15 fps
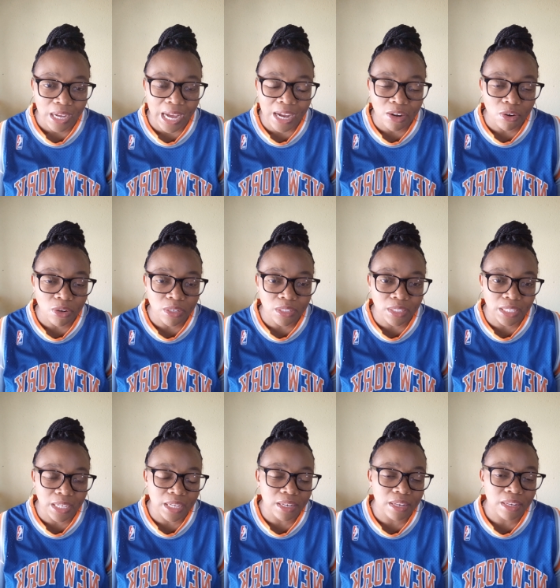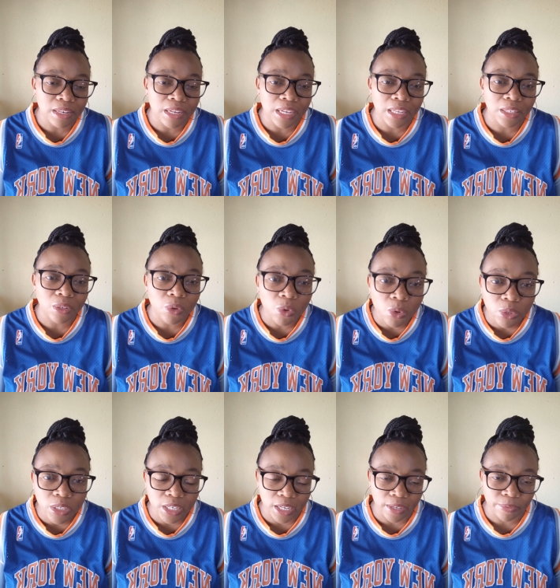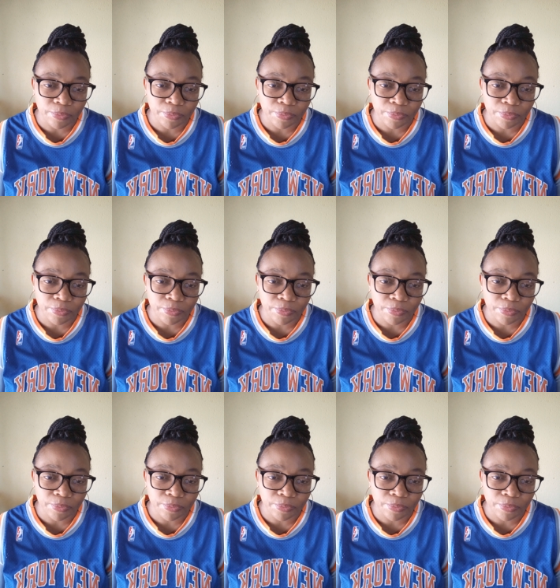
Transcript: are not in in order.